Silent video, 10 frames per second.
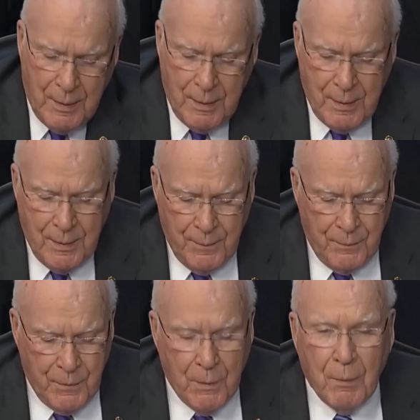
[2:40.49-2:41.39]

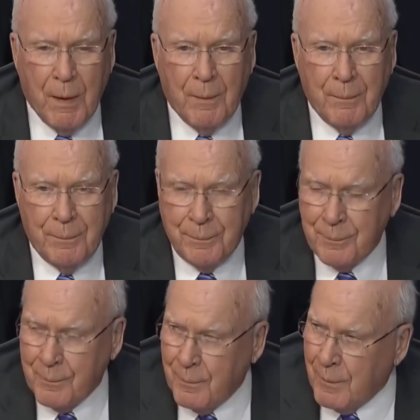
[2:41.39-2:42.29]
Uh, well.
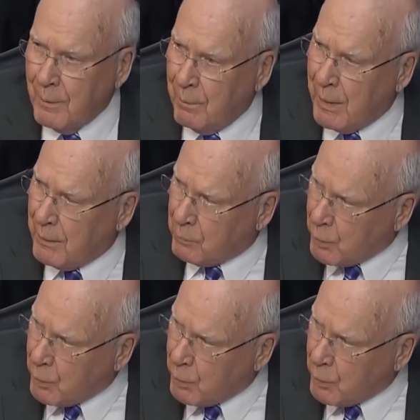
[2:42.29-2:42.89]
Why are